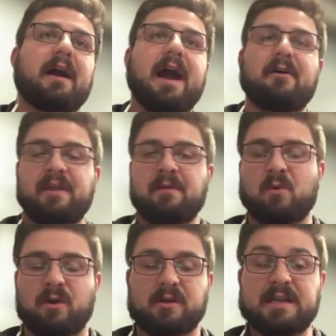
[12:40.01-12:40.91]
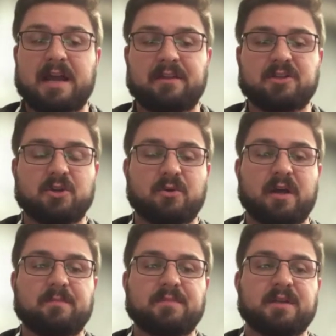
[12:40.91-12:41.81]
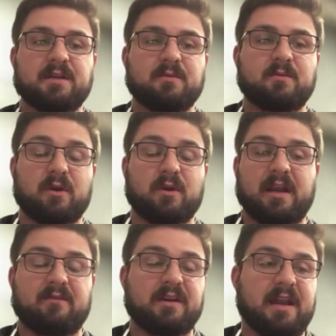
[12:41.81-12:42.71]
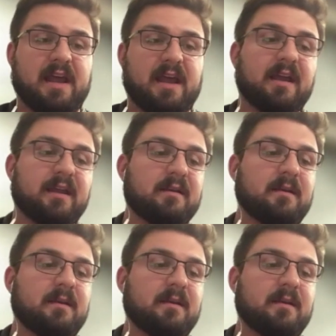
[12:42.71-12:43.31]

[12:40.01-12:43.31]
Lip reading: how they worked, how they showed up to work every day, and